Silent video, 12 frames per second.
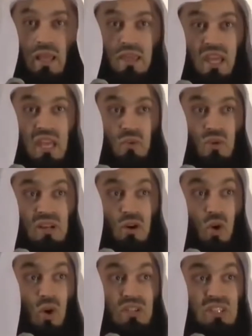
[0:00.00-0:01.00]
they
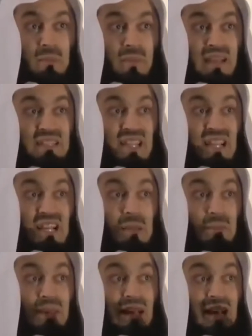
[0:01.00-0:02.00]
will automatically
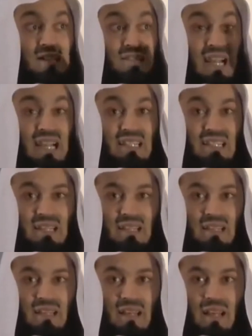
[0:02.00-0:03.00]
be
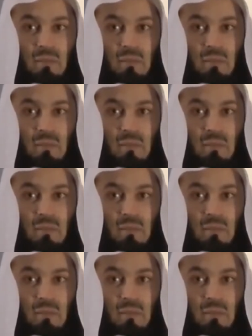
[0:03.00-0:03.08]
attracted.